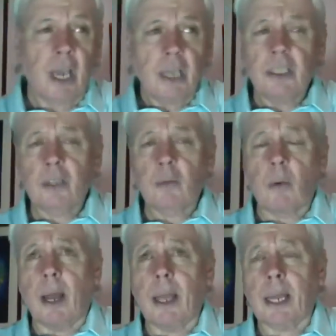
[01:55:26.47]
This is
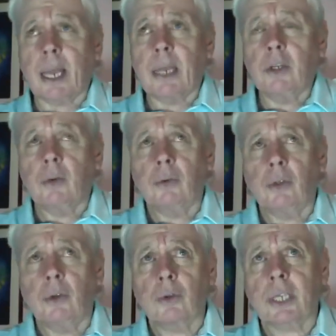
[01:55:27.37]
why, again,
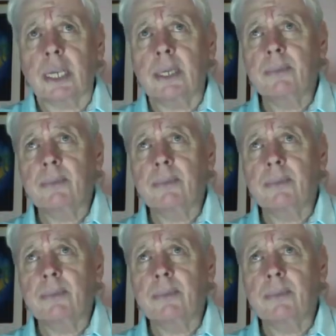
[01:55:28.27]
you see